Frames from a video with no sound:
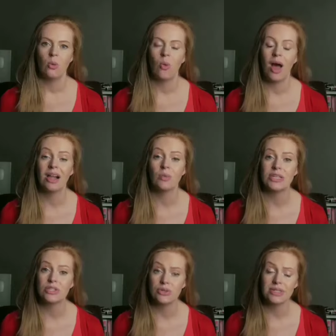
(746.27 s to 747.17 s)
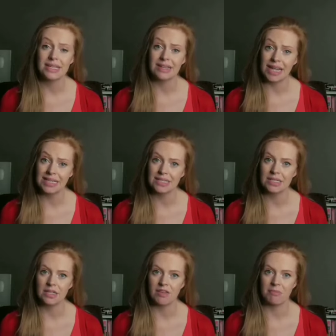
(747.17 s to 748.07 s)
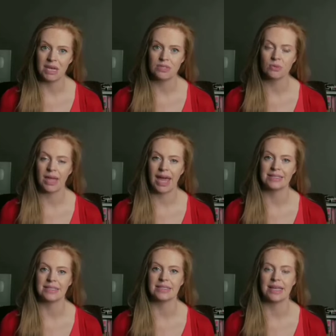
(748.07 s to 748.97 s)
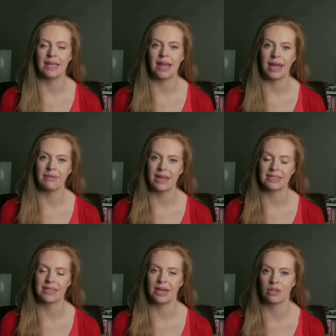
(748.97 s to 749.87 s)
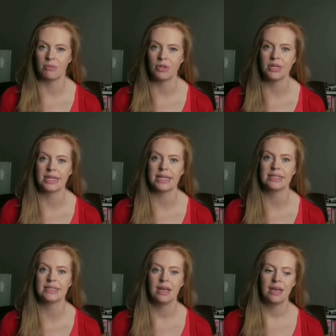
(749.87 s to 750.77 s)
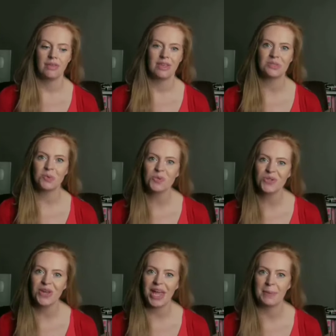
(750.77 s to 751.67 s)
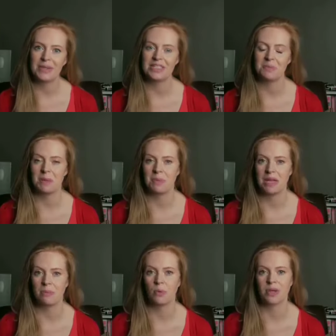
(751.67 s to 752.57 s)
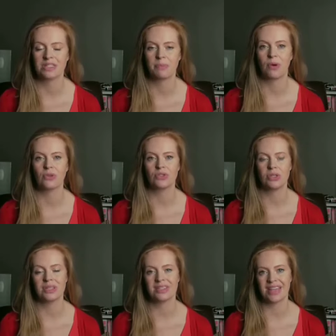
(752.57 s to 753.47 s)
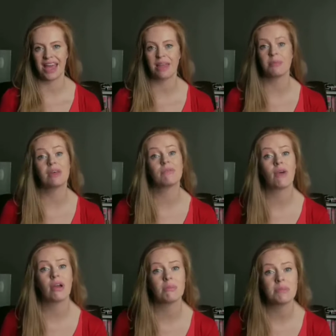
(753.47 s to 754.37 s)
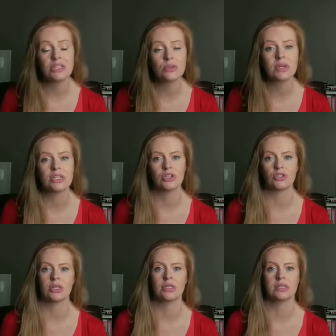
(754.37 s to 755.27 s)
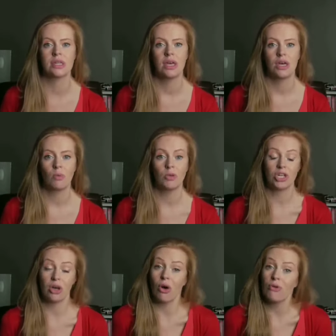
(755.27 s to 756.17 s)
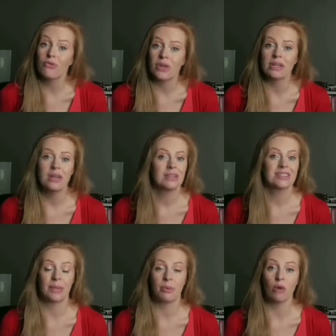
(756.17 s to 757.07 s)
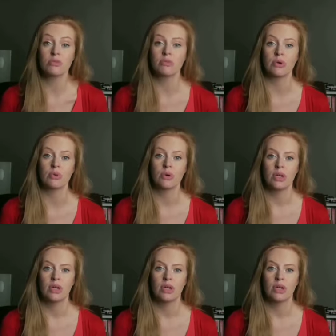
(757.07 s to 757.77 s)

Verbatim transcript: While we do see clusters of measles cases in unvaccinated communities, these also happen to be people exposed to the same environmental conditions, which are often suboptimal.